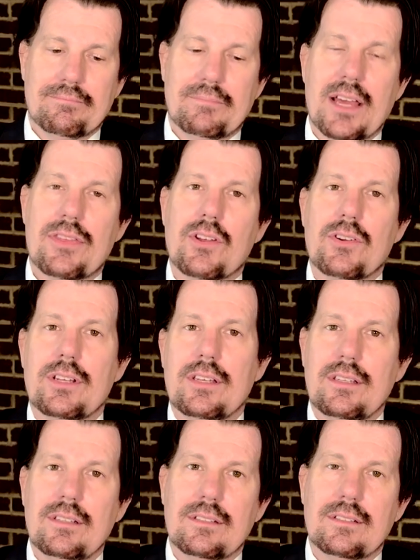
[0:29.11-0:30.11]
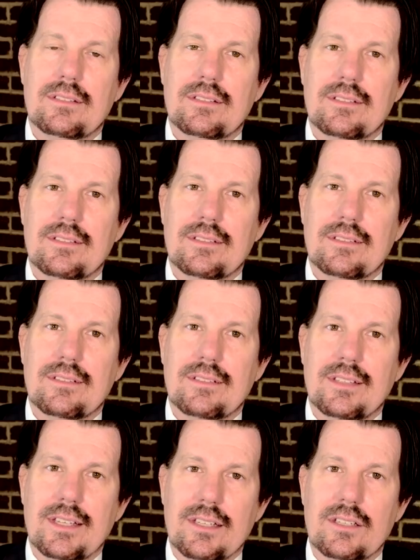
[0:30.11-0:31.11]
By 30,
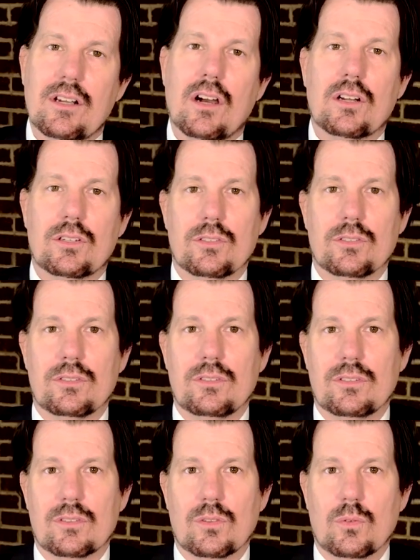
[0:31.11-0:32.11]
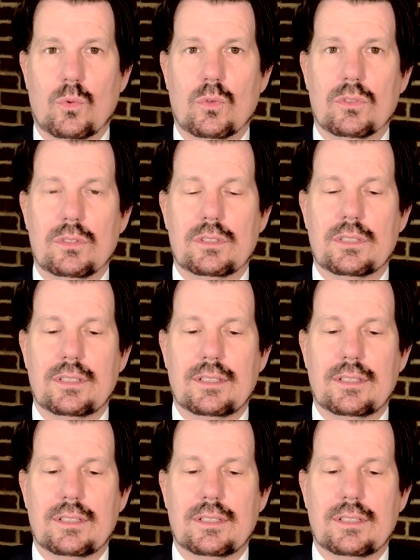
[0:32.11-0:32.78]
he had conquered the world,